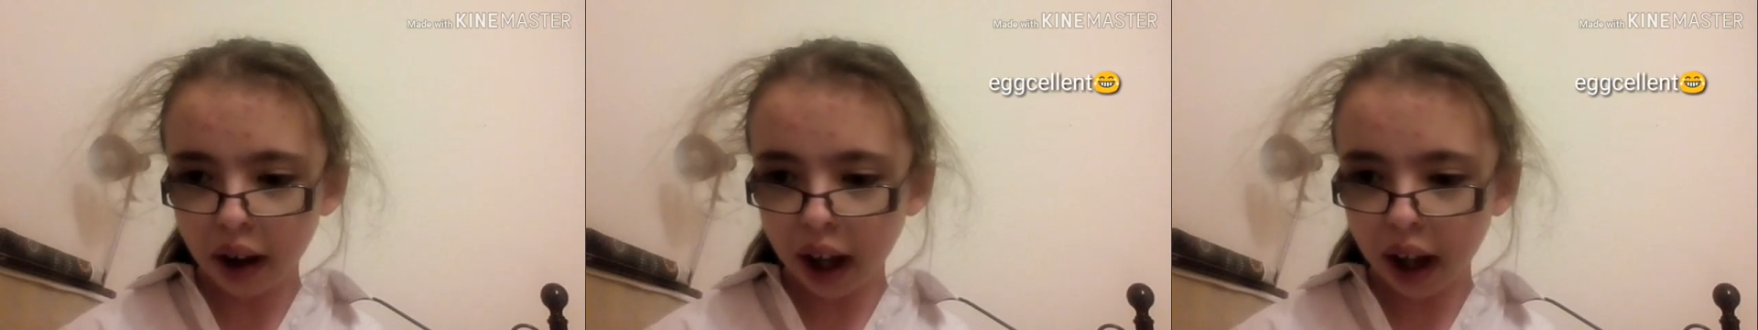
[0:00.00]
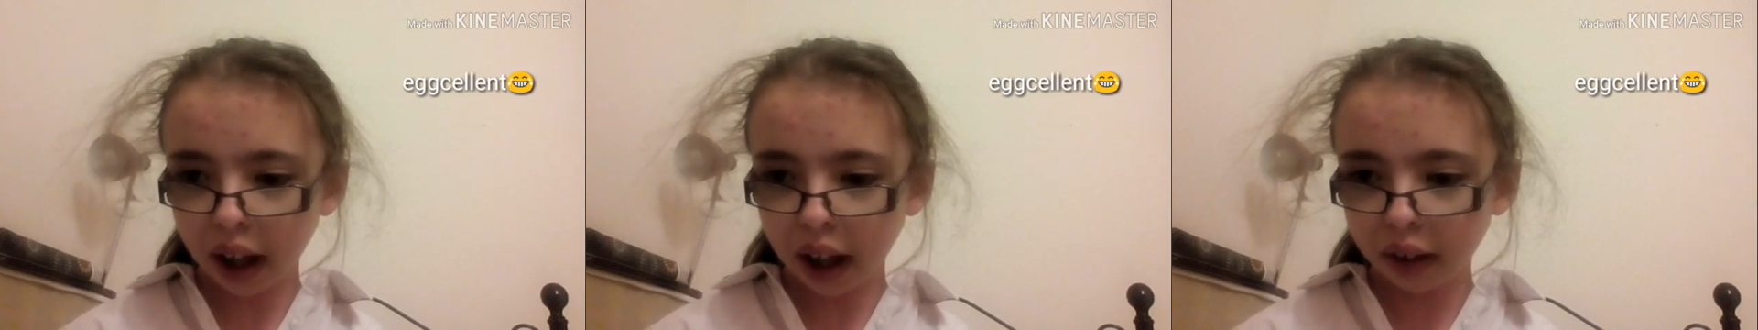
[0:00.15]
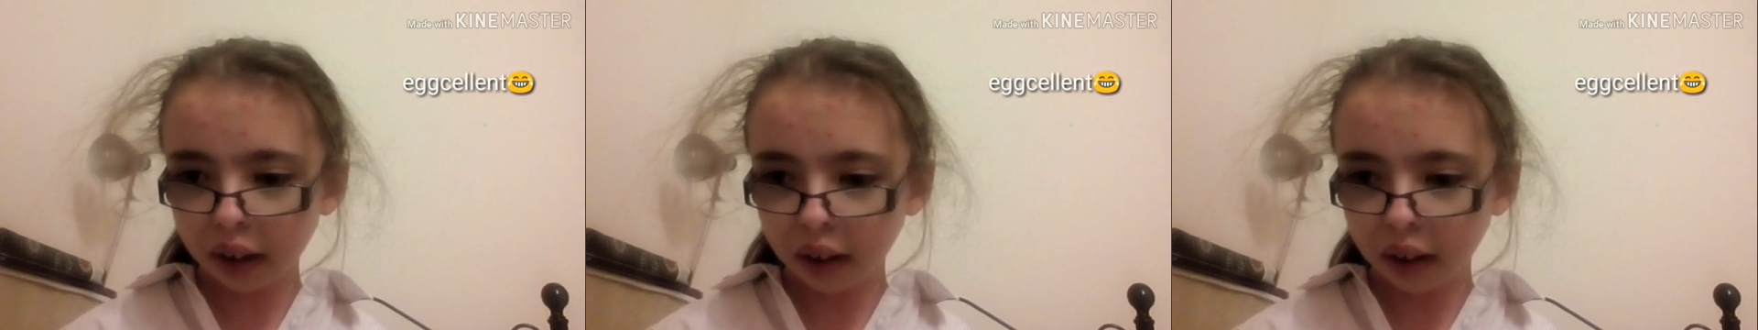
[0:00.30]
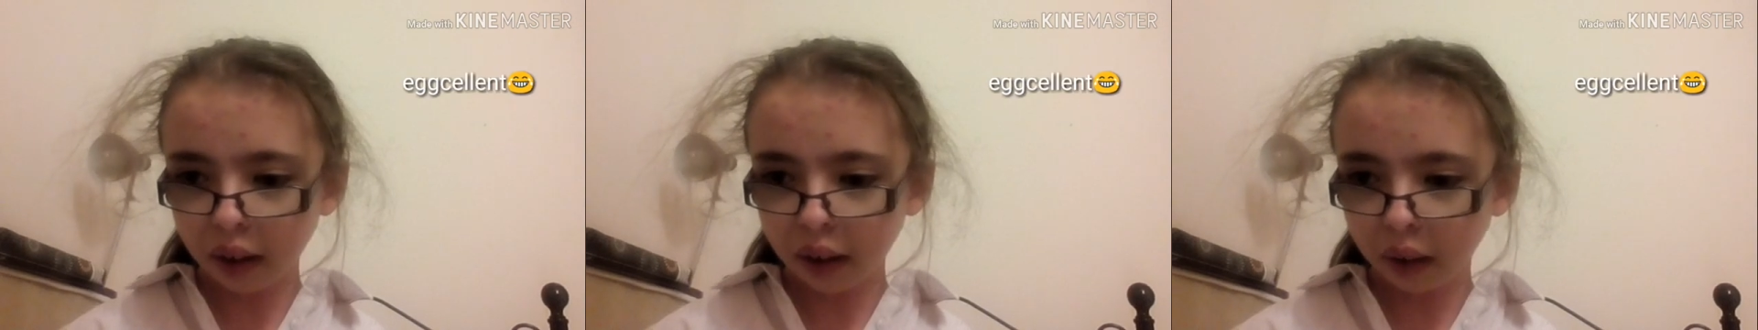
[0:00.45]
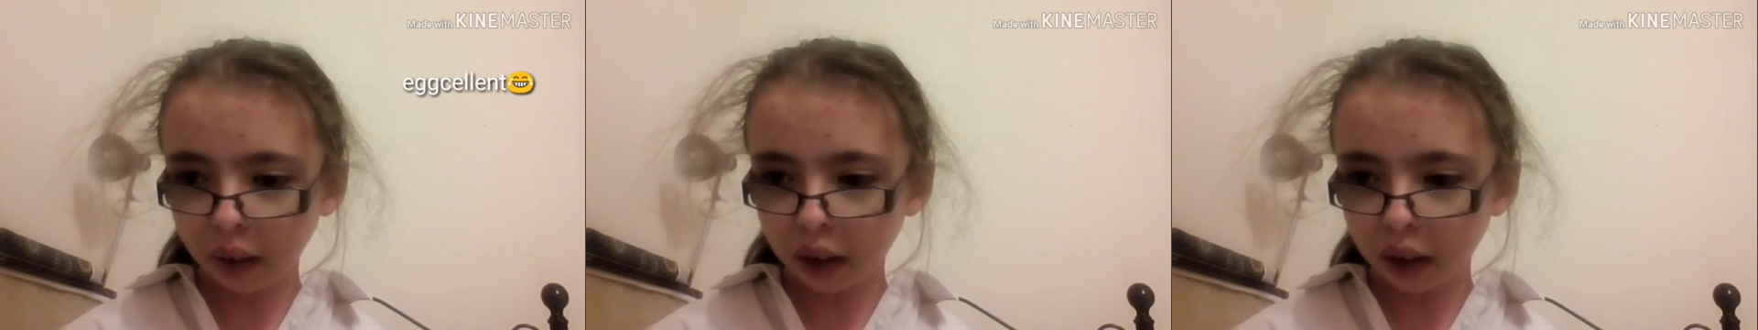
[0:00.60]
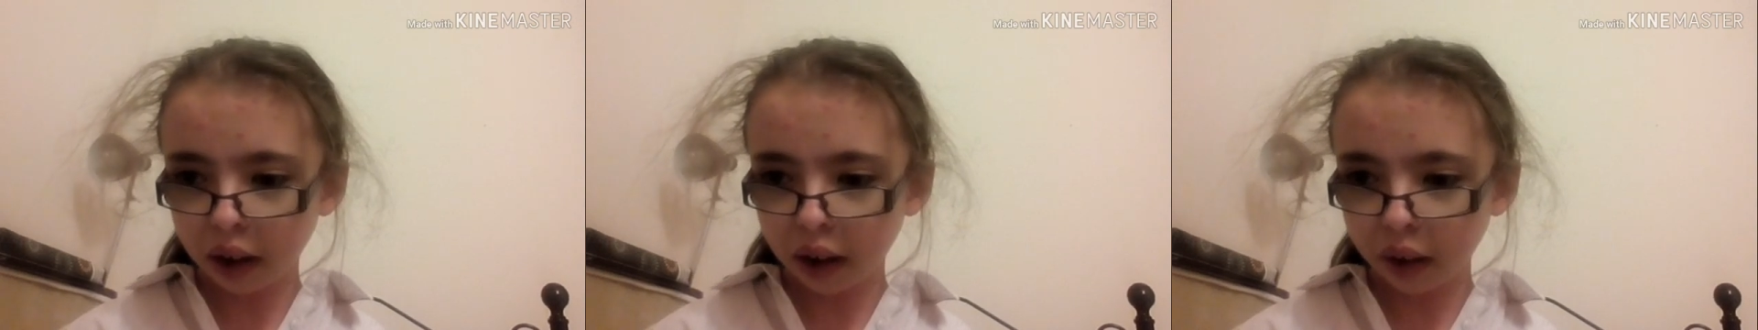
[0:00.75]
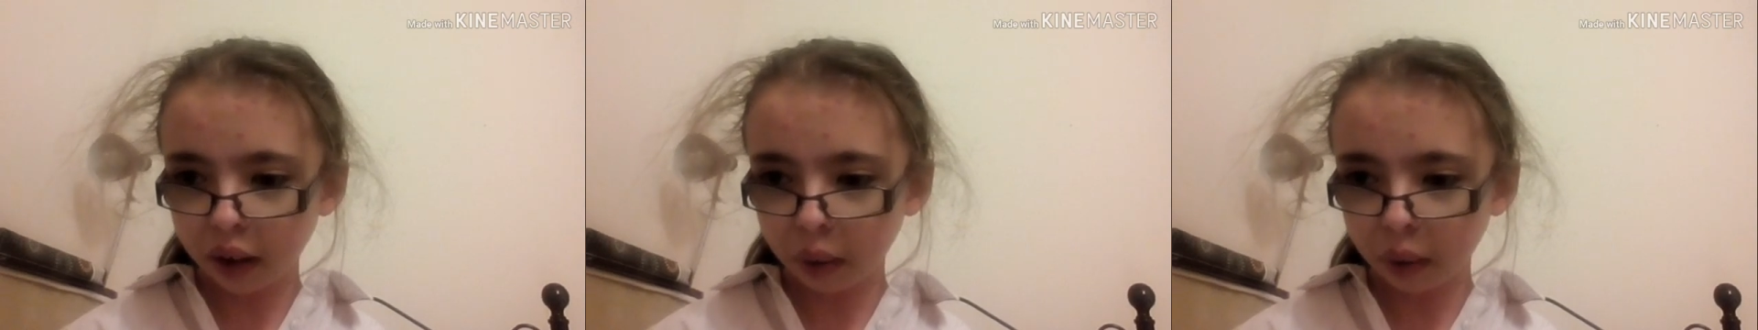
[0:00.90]
excellent
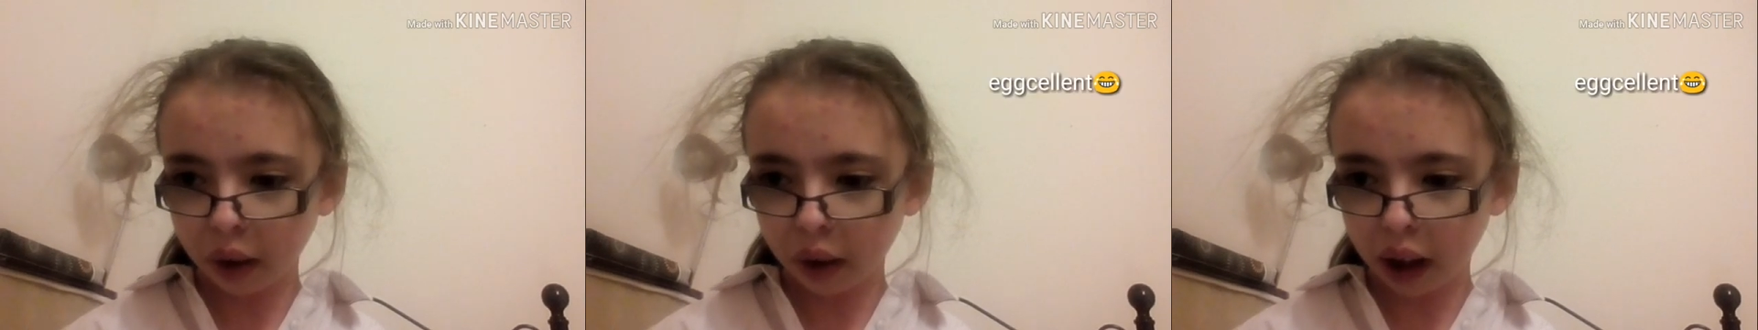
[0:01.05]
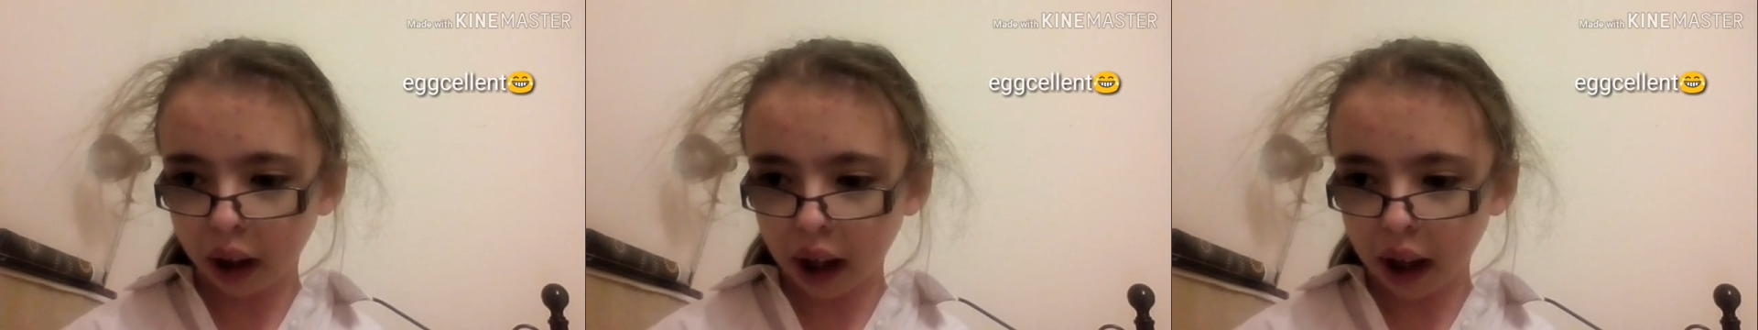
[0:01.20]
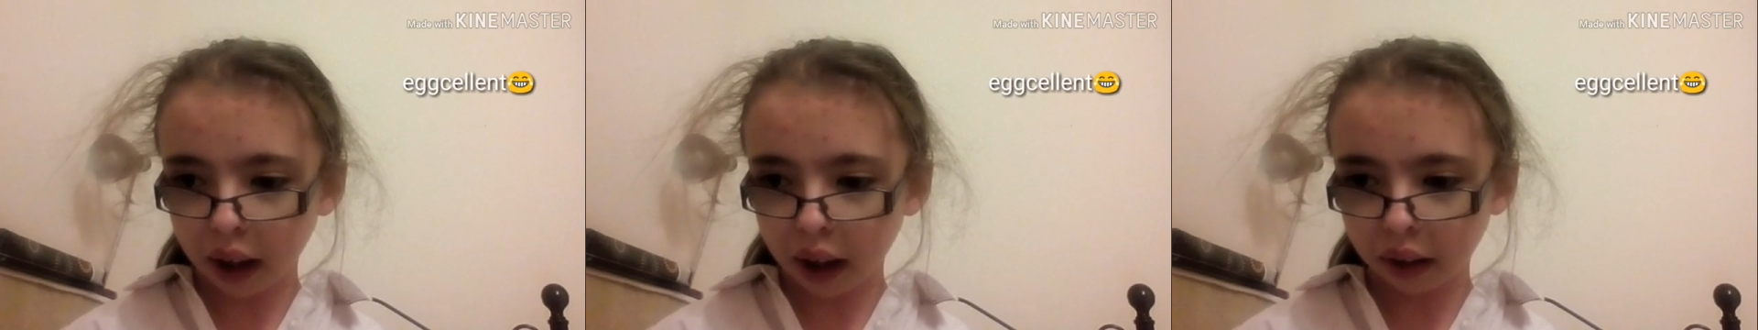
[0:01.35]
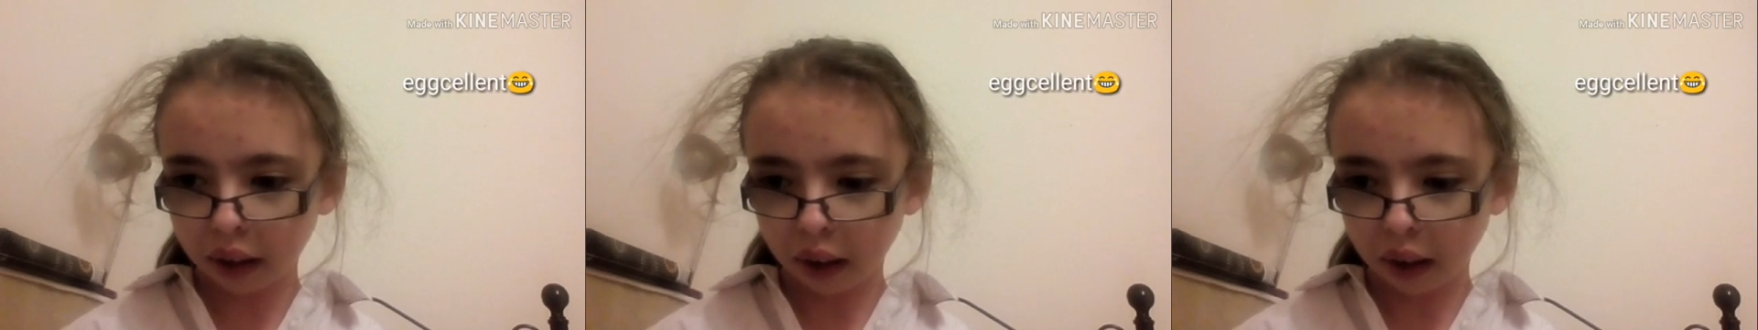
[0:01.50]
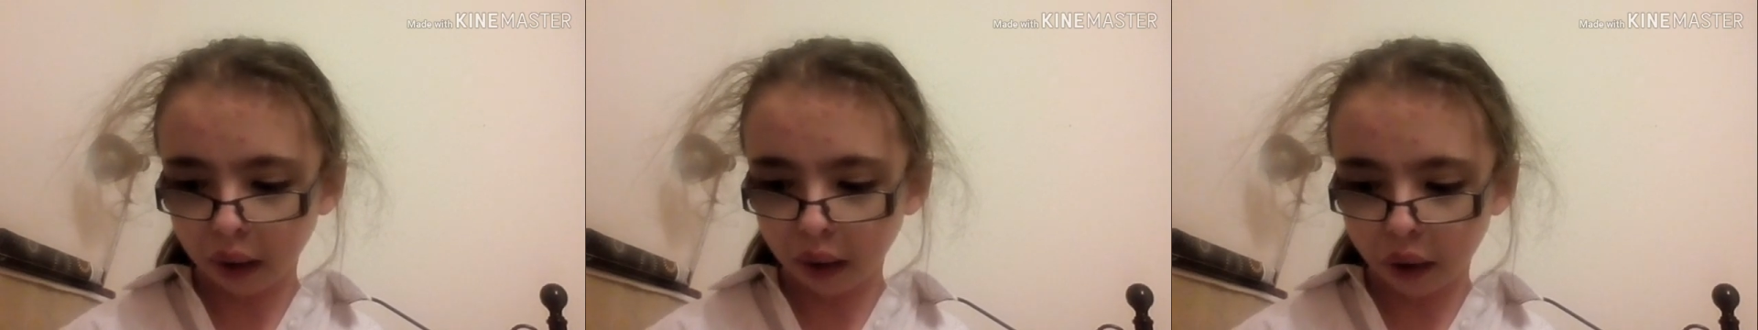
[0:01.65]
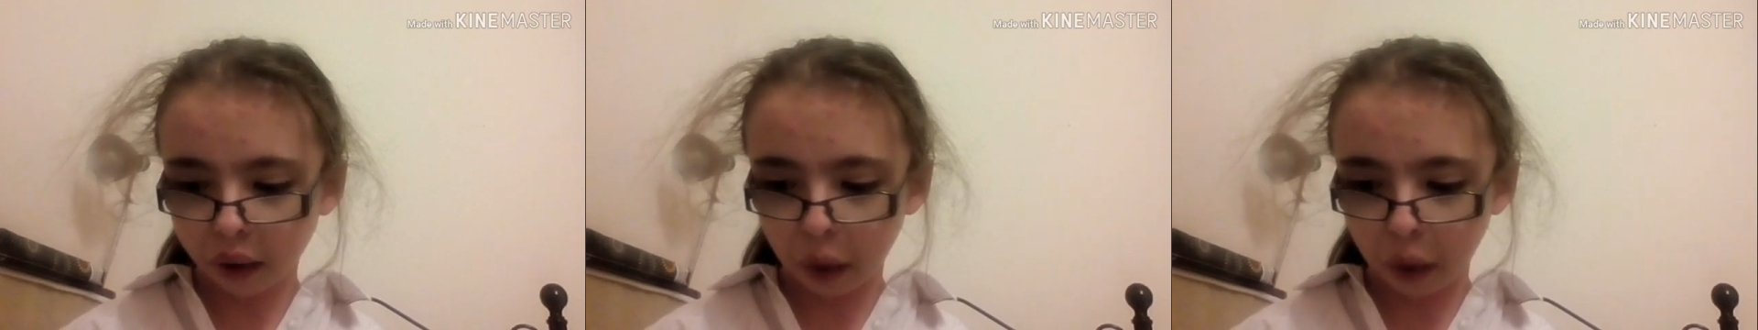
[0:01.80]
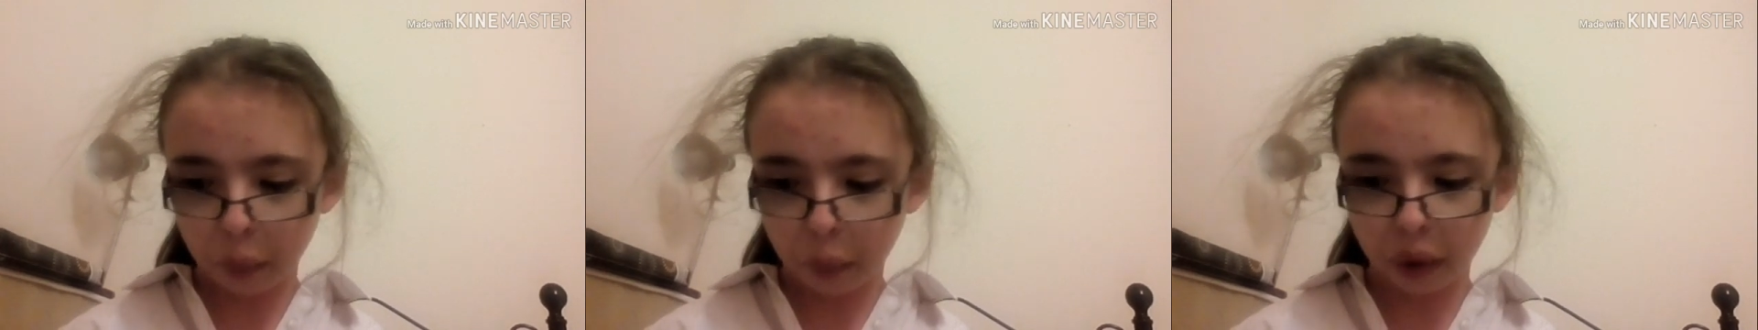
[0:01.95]
classwork,
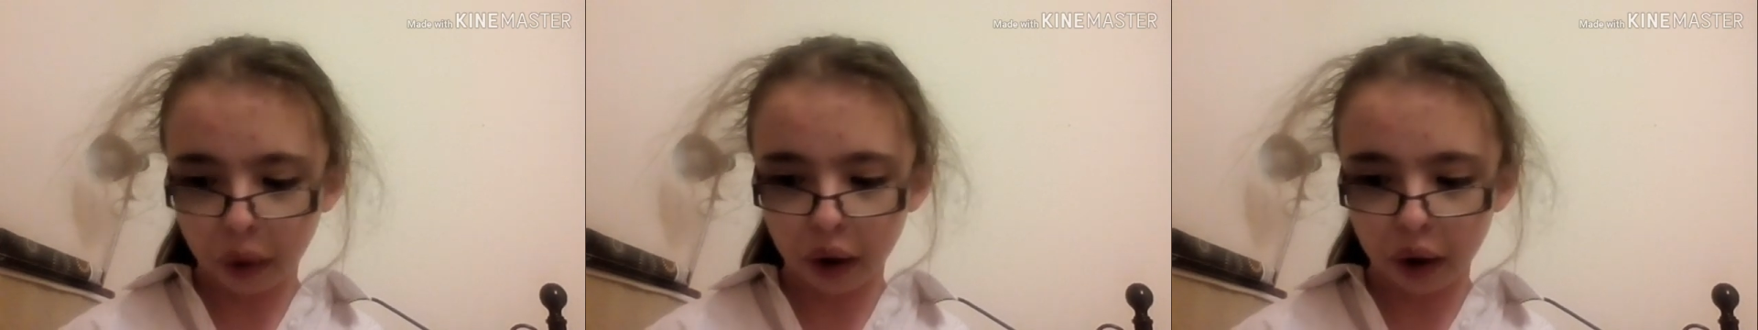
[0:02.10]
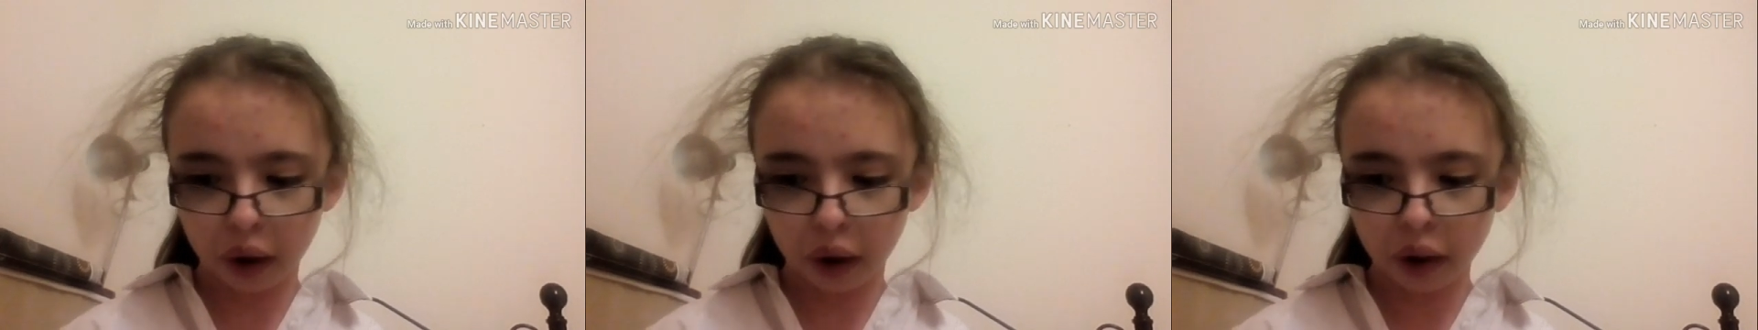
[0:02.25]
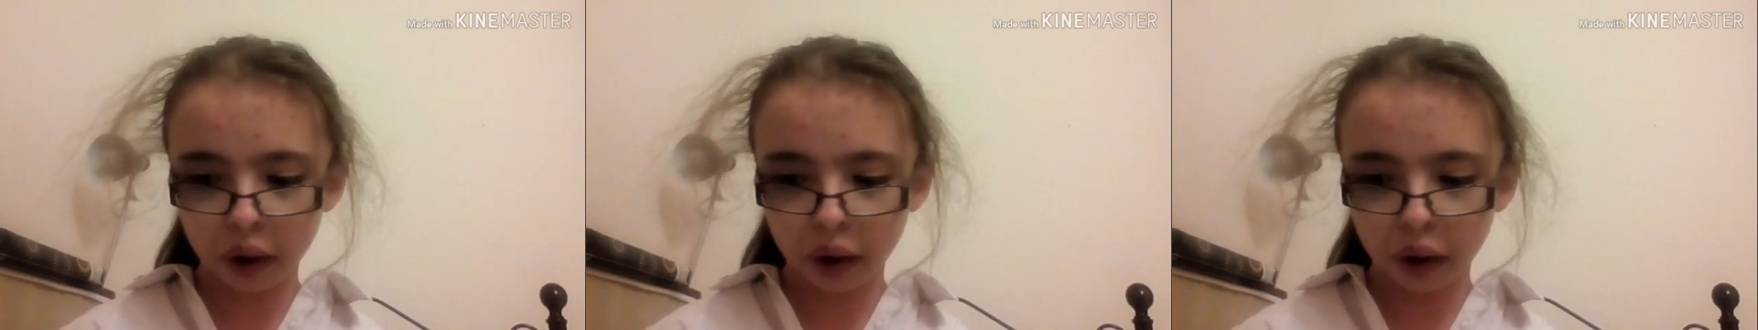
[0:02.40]
excellent homework.